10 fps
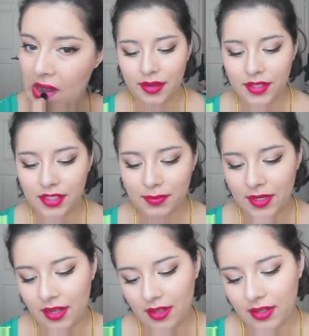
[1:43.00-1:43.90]
I just put
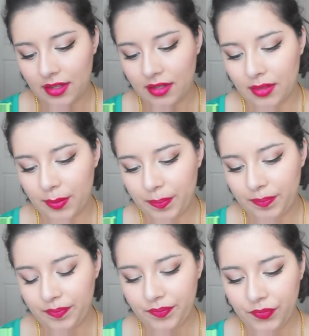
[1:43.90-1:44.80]
on
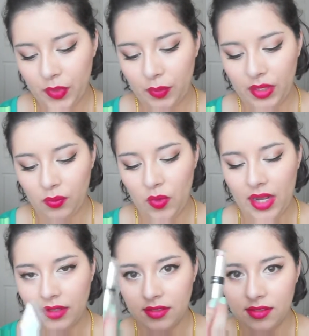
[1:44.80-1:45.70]
Wet n
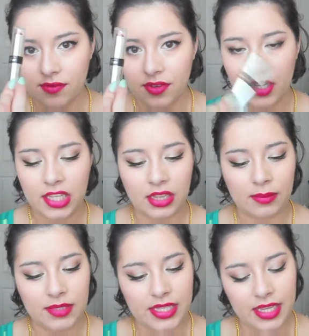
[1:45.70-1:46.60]
Wild's Fergie
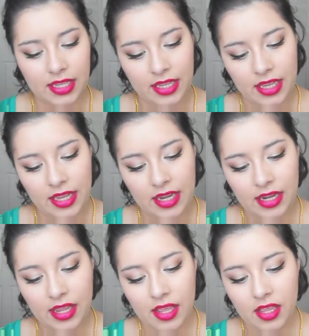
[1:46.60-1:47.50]
lipstick in
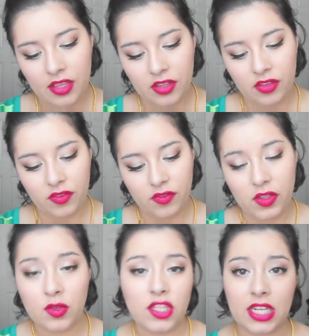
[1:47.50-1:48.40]

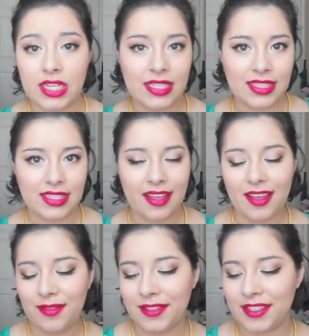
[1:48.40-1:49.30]

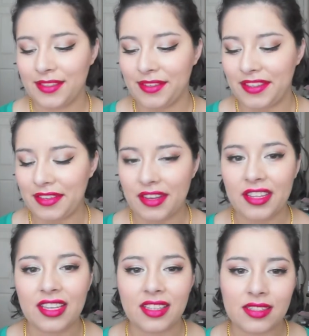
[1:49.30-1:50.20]
Fusionista, which is really cool. I
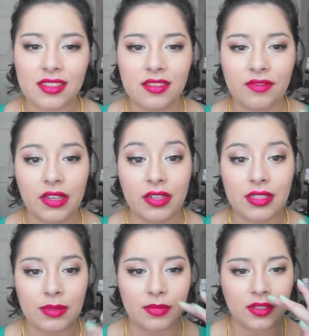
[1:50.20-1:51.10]
think it's very
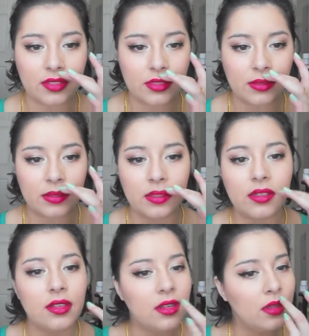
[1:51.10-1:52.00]
similar to
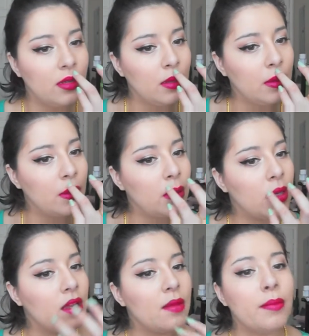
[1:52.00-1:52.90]

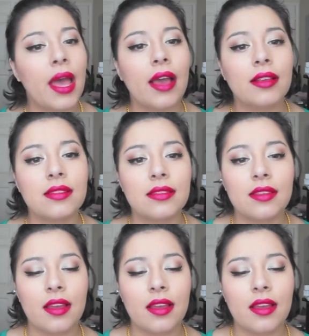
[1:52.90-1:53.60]
MAC's